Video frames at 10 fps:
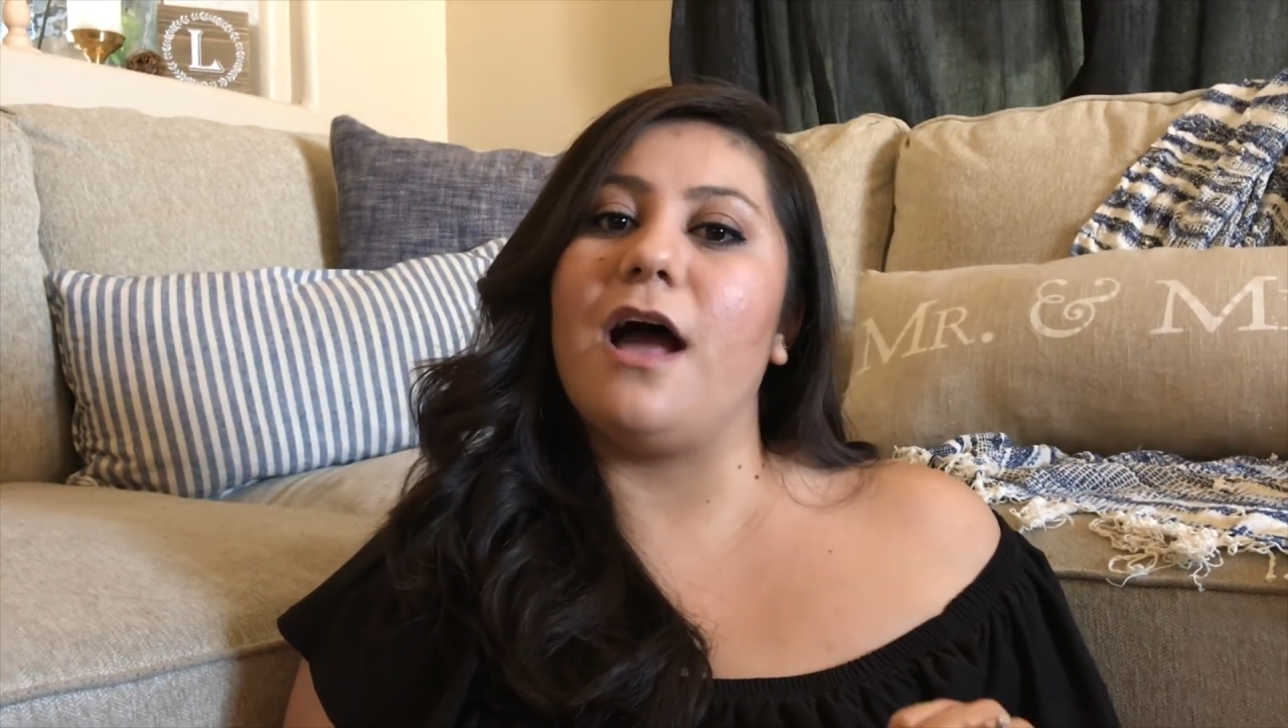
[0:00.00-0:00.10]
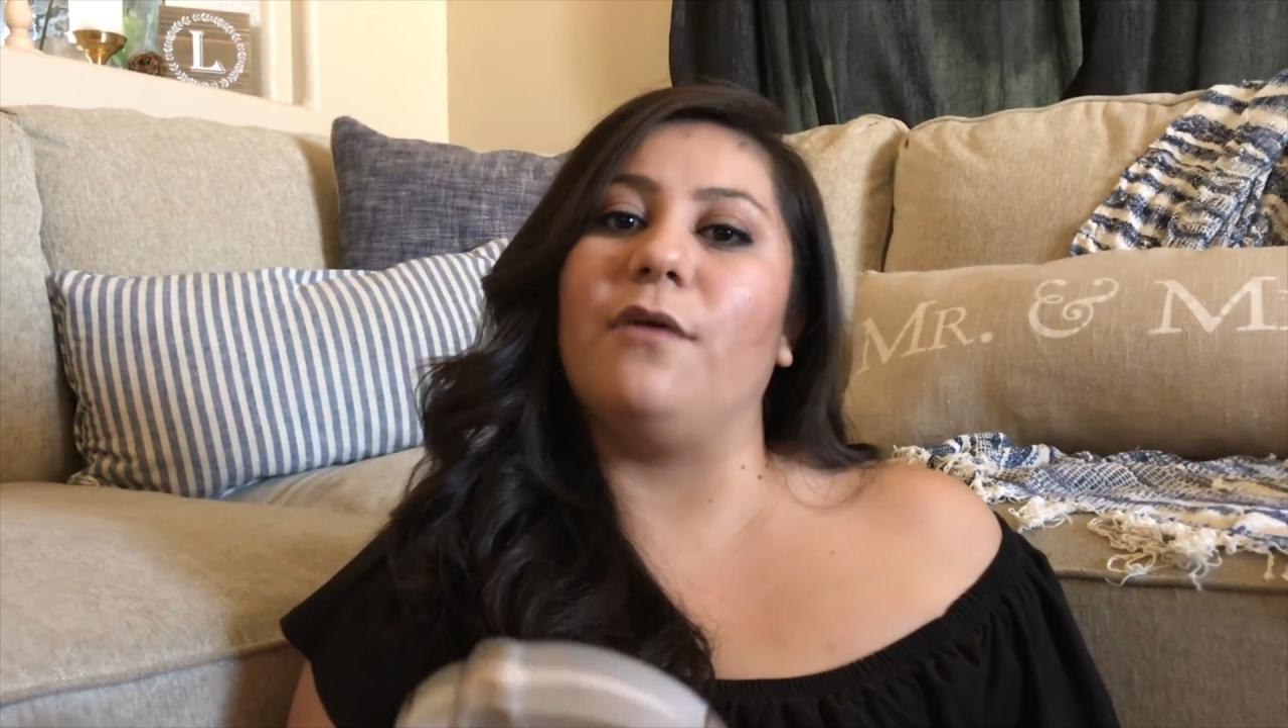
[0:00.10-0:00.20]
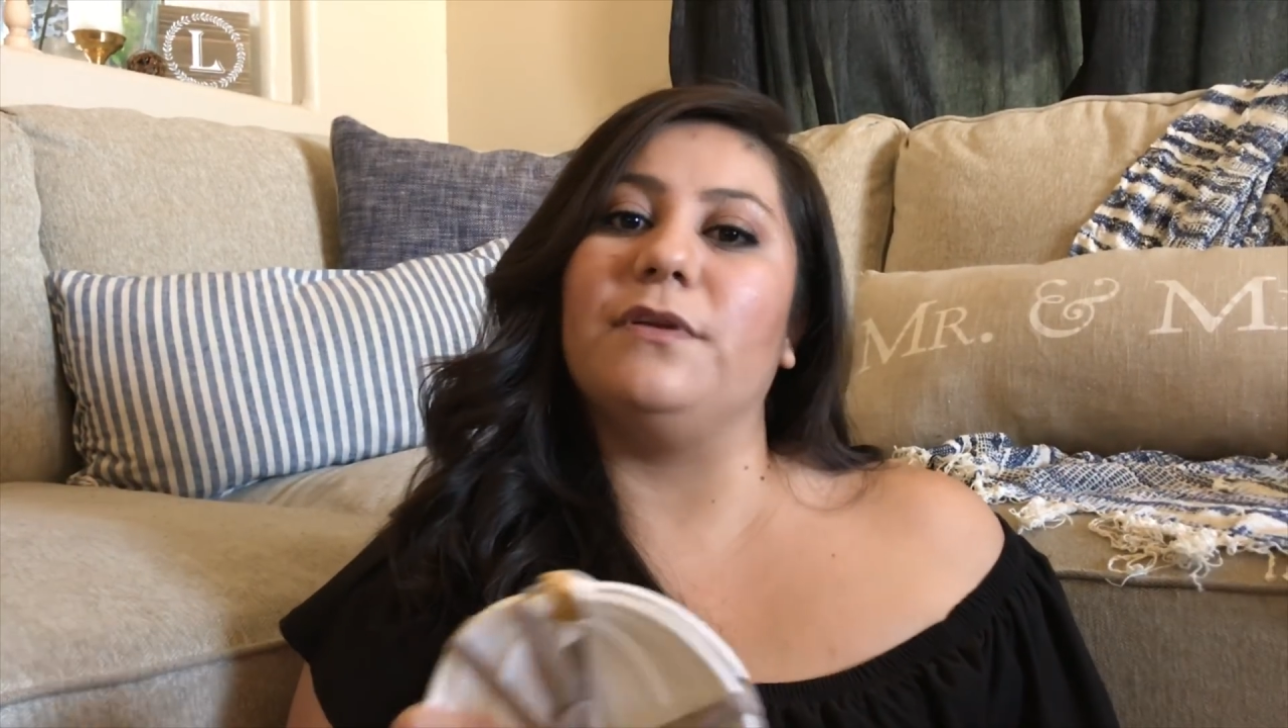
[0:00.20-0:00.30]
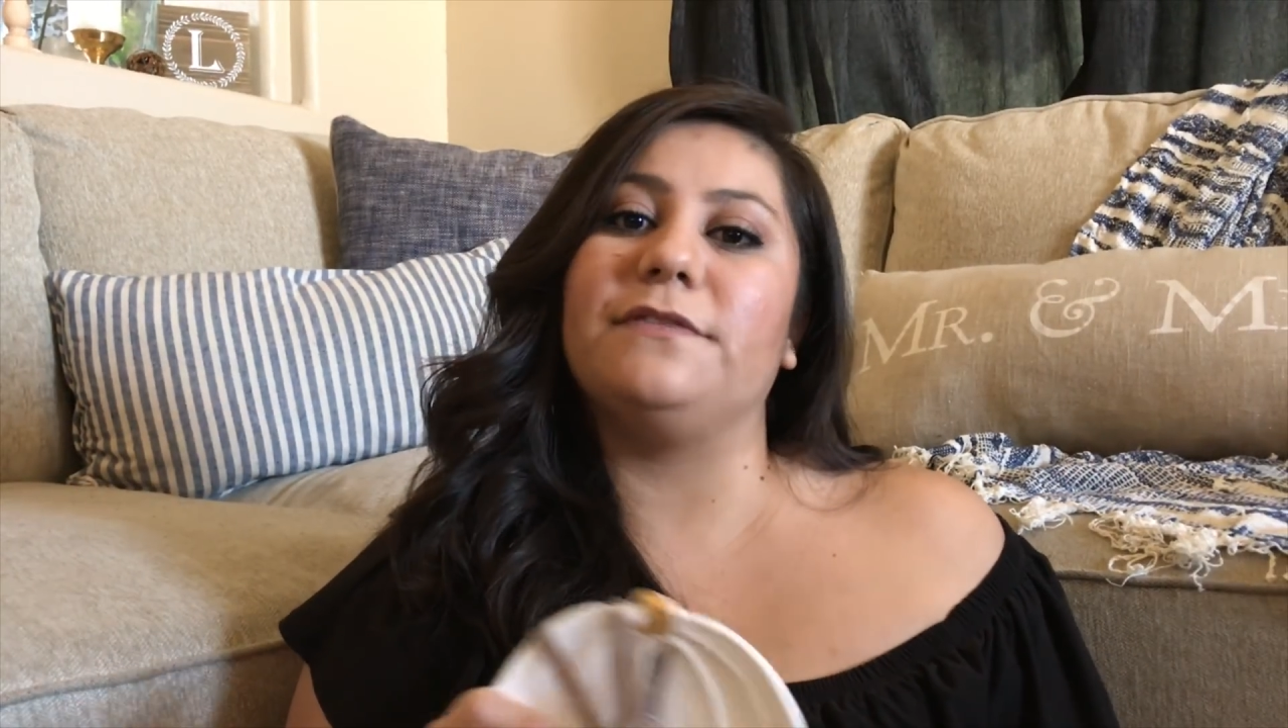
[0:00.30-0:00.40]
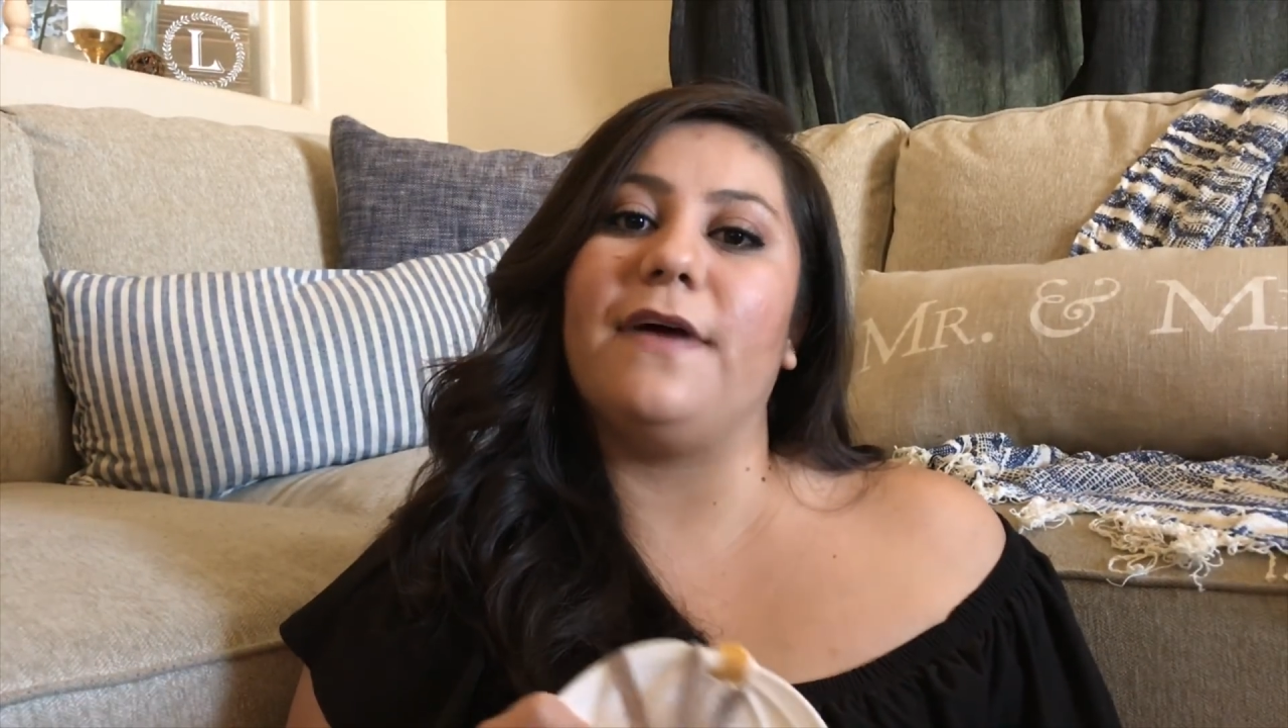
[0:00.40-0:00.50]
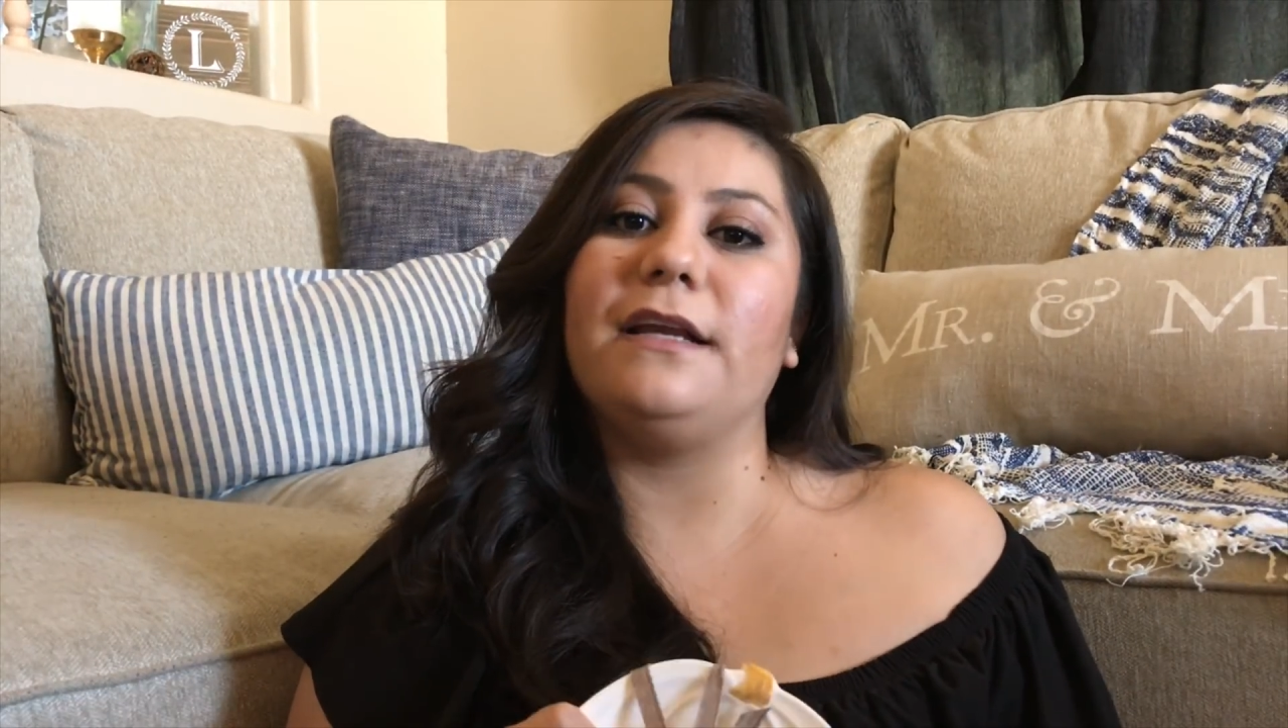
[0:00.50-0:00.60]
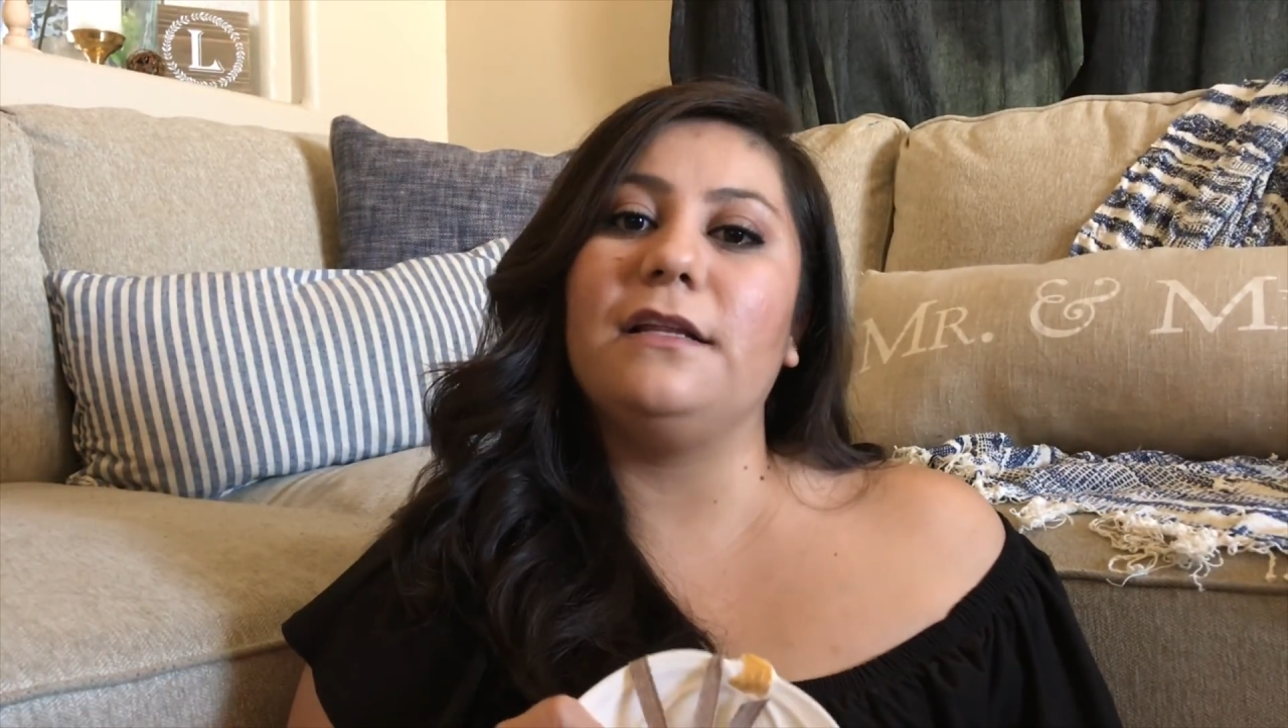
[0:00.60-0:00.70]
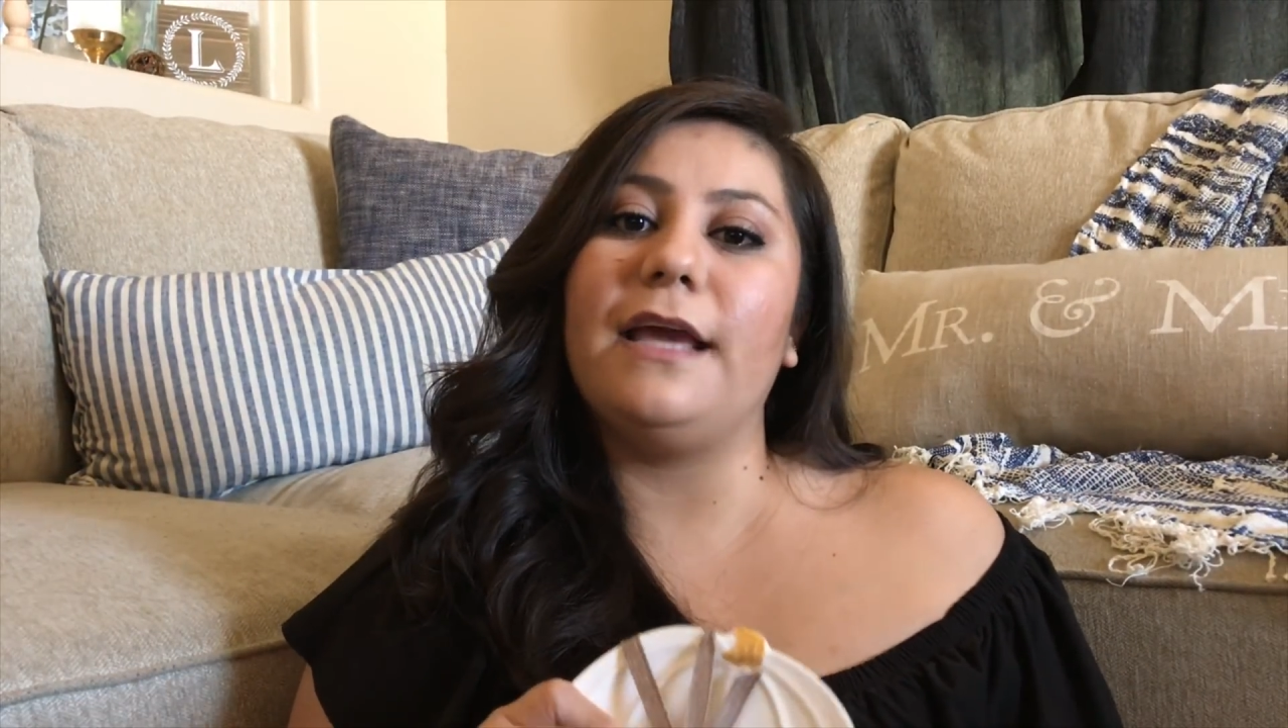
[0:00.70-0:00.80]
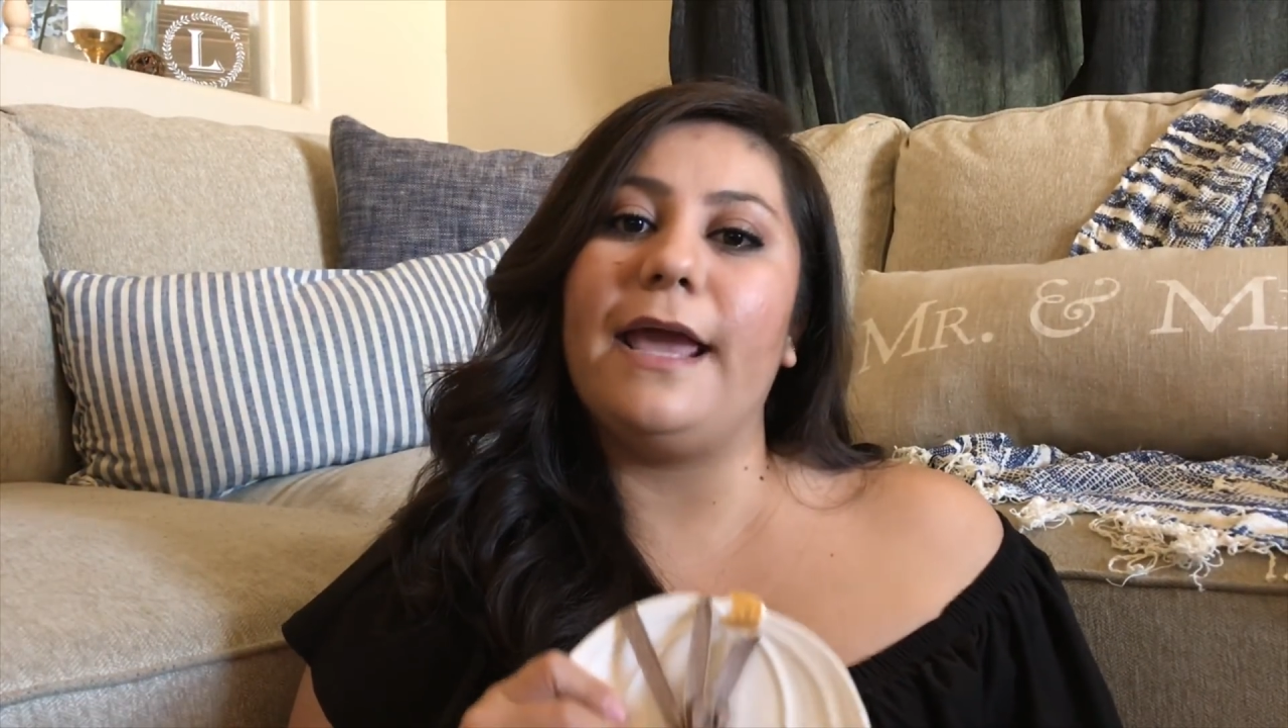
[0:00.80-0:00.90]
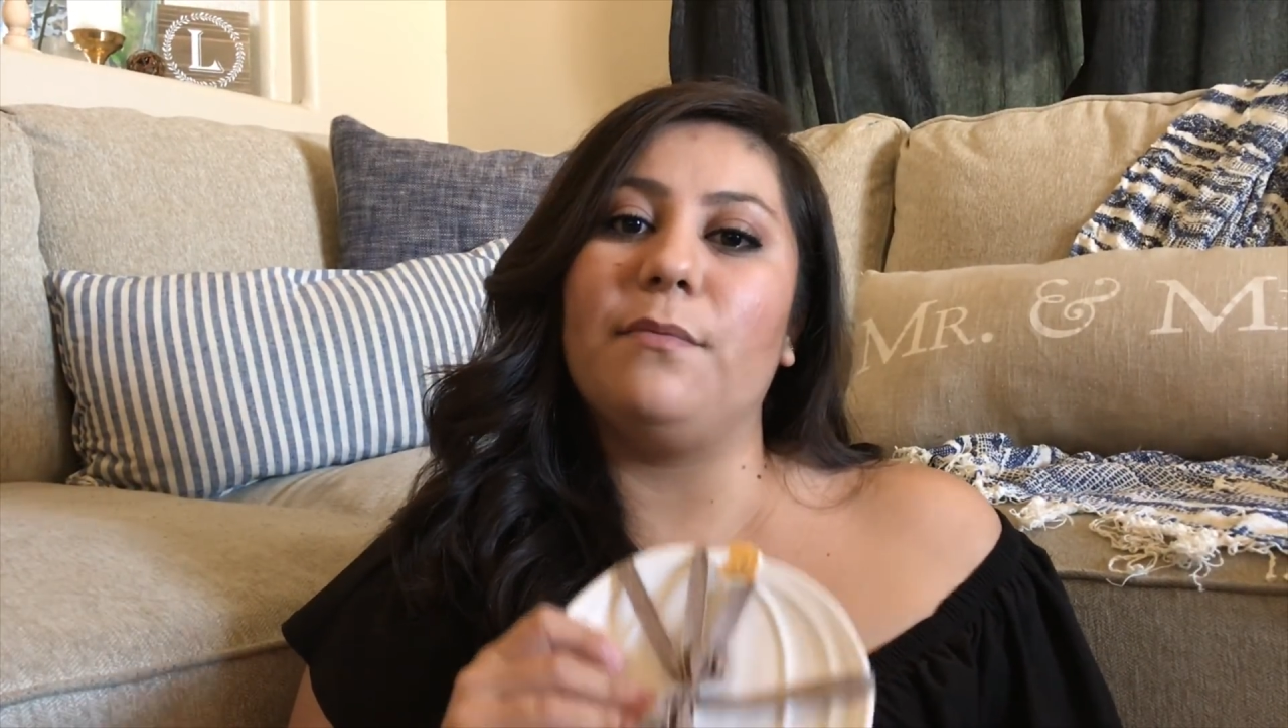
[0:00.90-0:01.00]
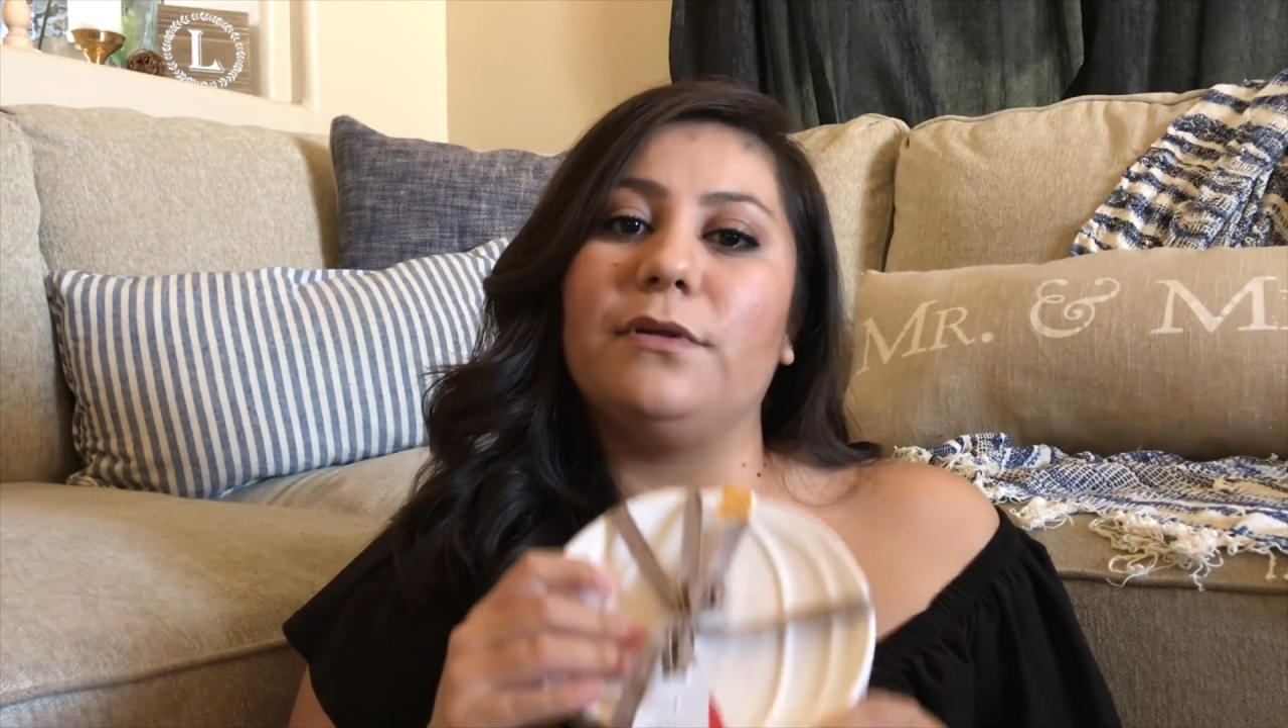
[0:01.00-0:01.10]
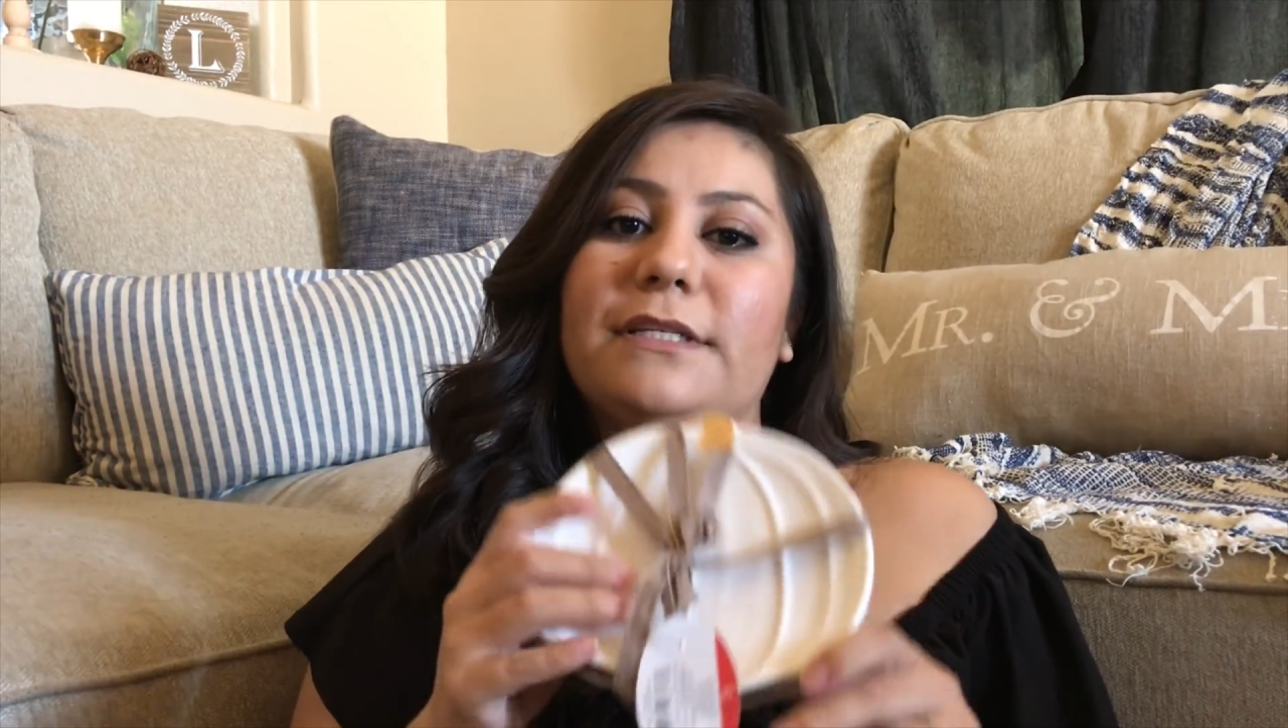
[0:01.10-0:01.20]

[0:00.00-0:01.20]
I was finally able